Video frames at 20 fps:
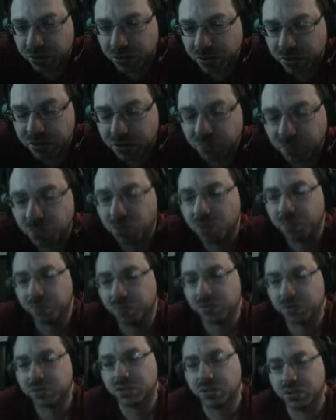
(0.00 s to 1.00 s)
Support
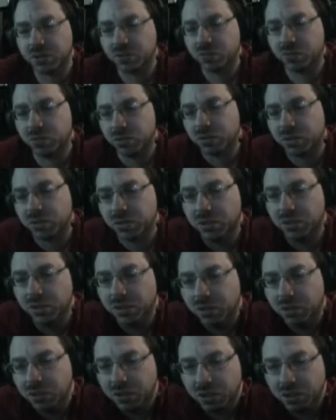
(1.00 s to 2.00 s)
personnel at work.
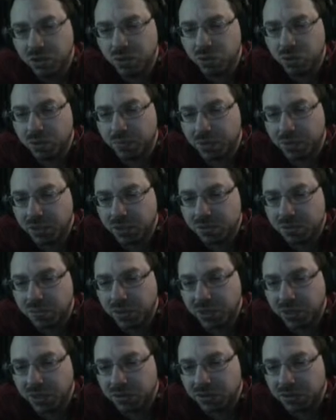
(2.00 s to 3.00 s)
Equipment is
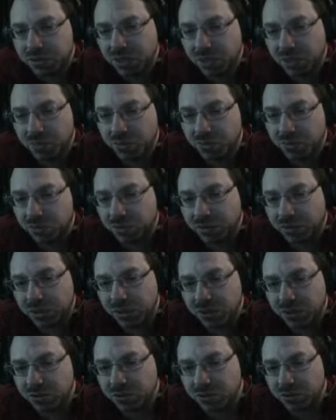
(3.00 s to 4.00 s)
made unstable or
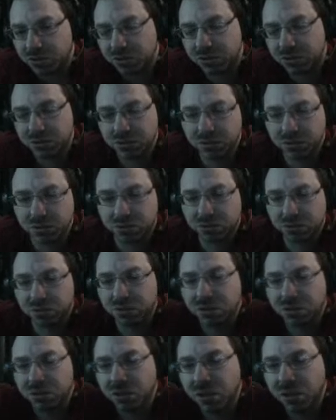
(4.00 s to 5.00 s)
dangerous.
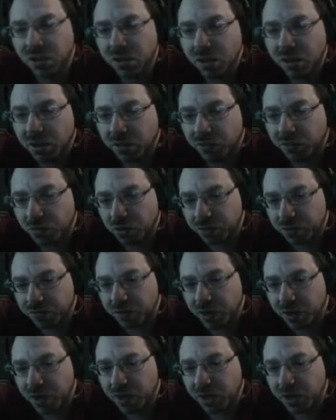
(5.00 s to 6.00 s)
Interesting.
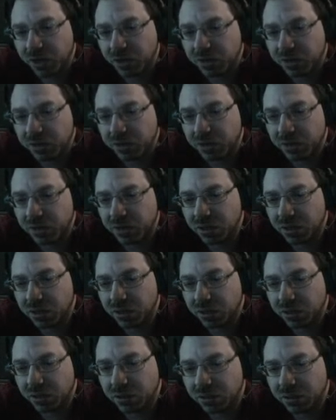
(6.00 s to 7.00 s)
Fortified, yeah.
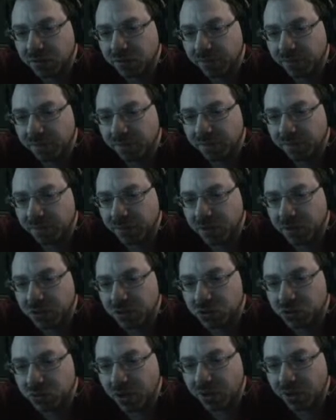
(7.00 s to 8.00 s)

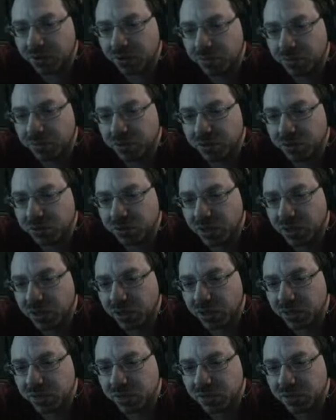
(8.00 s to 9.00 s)
Shrouded in Mr.
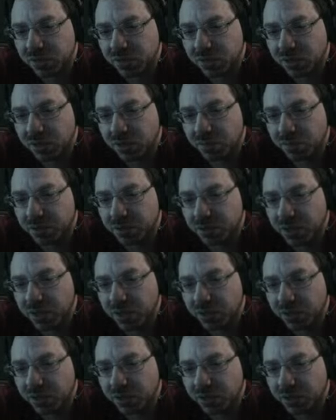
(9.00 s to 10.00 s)
Hayes, yeah.
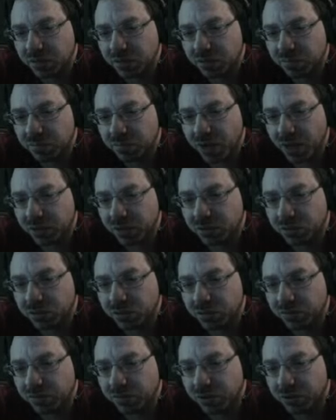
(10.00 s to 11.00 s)
Metallic, practical
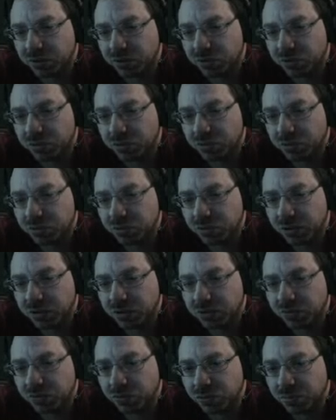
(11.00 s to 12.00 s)
or functional,
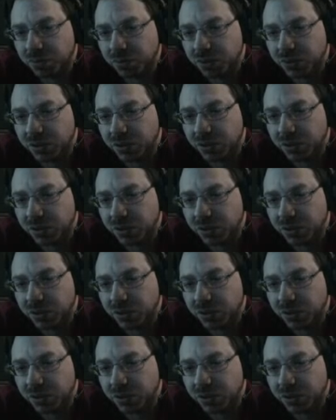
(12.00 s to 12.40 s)
transforming.